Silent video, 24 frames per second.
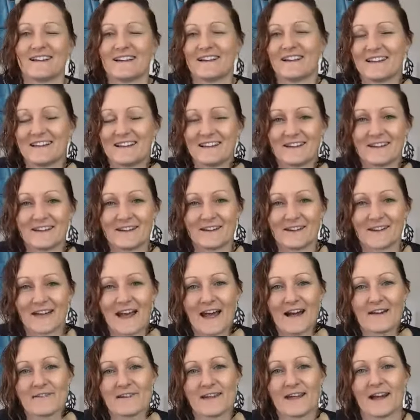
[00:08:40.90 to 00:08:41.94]
the little
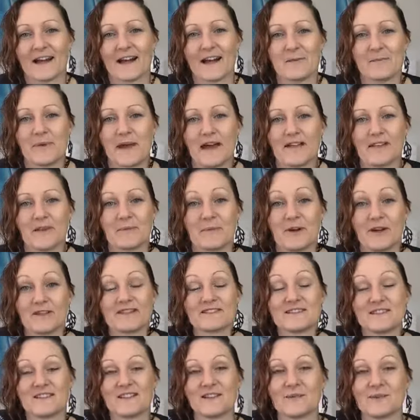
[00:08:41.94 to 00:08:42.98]
caveat about the
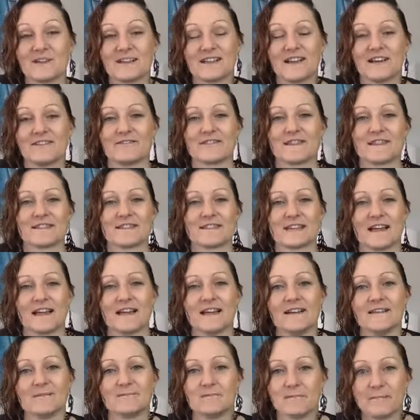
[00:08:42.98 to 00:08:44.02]
person you would love to
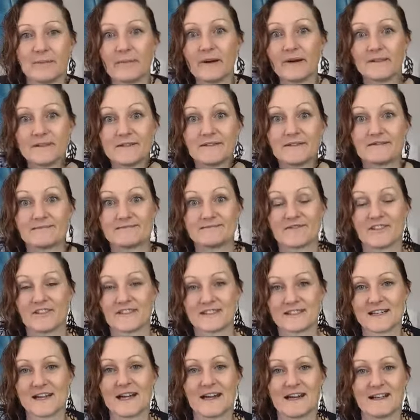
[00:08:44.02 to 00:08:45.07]
see, for
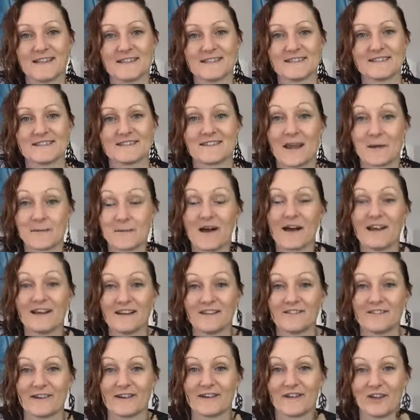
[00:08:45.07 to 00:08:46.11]
starters, they might
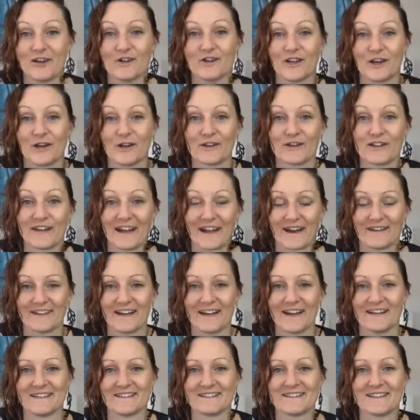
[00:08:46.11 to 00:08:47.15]
live in your local
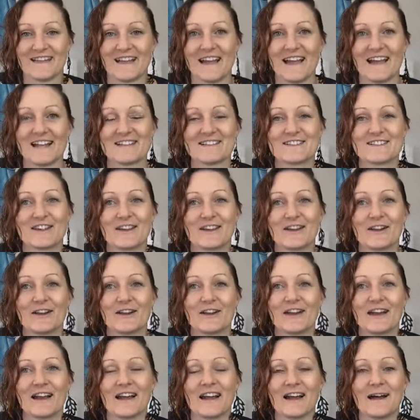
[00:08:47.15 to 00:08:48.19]
area. And so
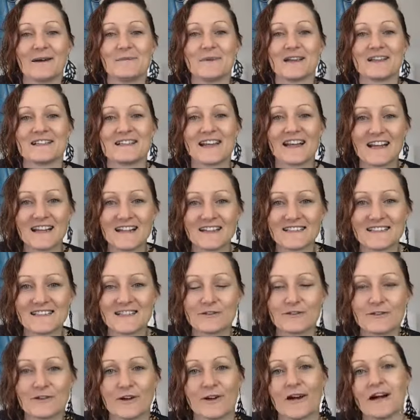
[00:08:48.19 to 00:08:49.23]
it's easy
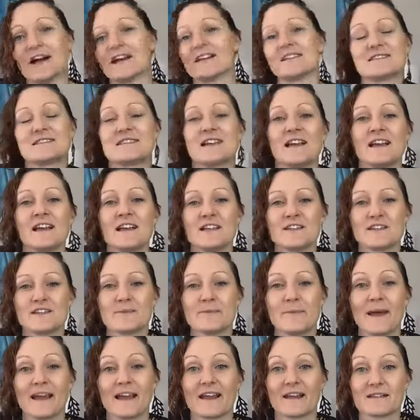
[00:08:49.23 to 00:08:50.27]
for us to
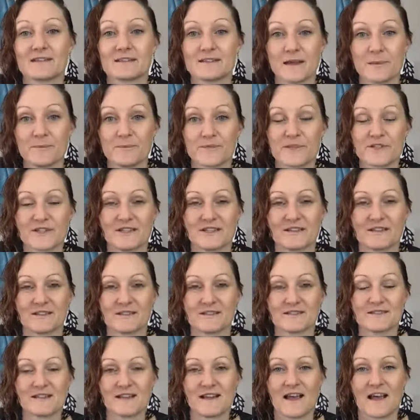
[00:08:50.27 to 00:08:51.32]
make
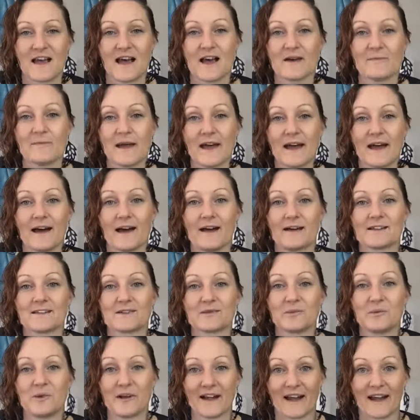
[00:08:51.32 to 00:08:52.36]
assumptions about
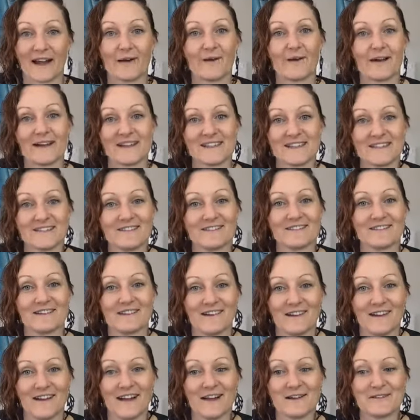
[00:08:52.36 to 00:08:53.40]
what our ideal
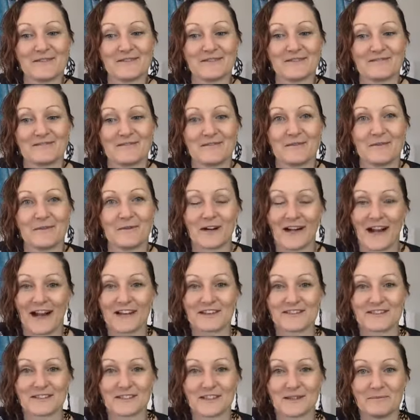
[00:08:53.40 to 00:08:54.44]
client would
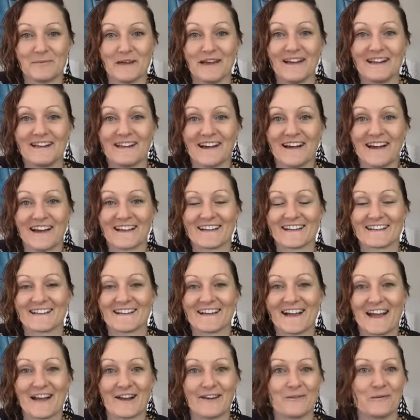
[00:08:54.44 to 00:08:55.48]
actually be like
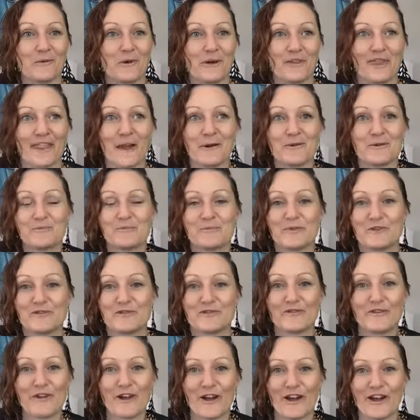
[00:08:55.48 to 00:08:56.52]
and what they would
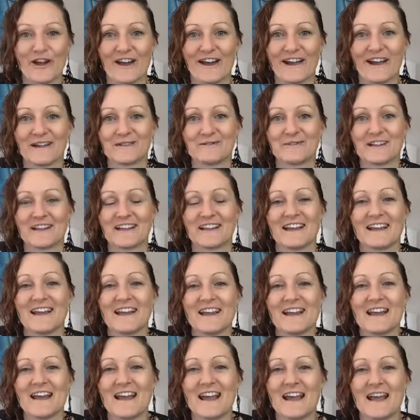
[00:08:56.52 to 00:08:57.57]
prefer.
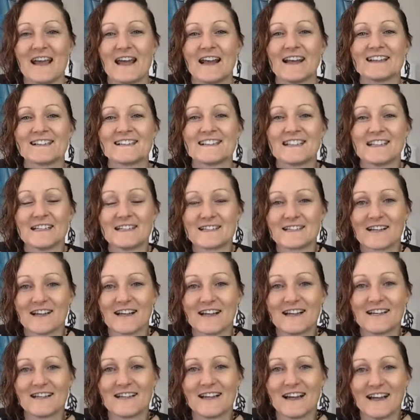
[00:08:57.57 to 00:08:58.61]
And it's an
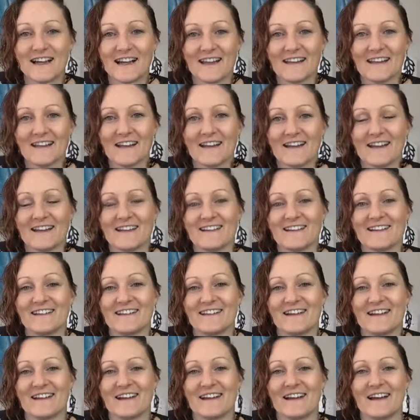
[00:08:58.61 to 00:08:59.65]
entirely other
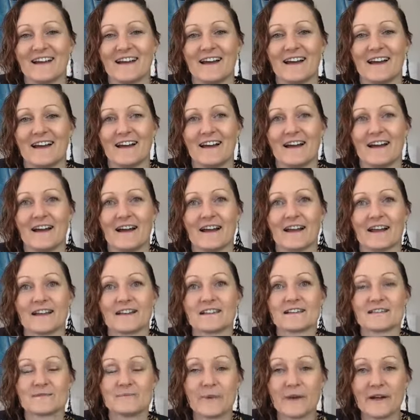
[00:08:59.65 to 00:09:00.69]

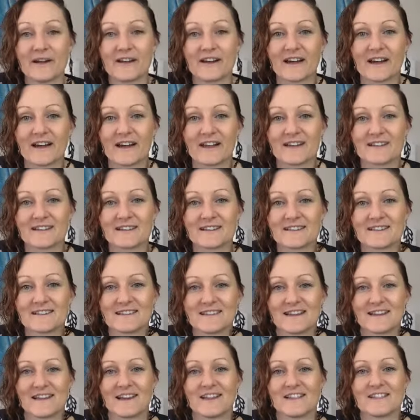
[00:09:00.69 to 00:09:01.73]
experience
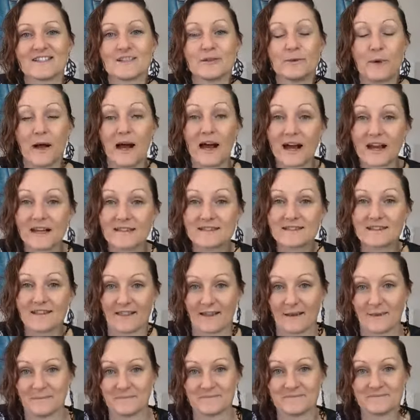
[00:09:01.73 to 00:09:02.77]
to ask
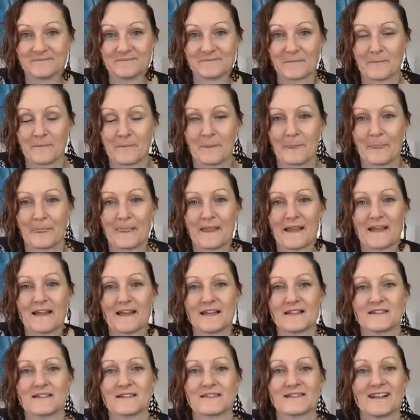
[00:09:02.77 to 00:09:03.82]
them,
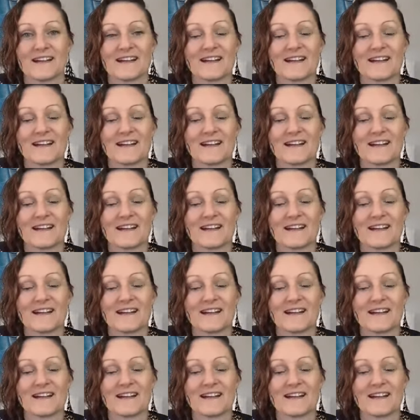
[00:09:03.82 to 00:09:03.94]
to send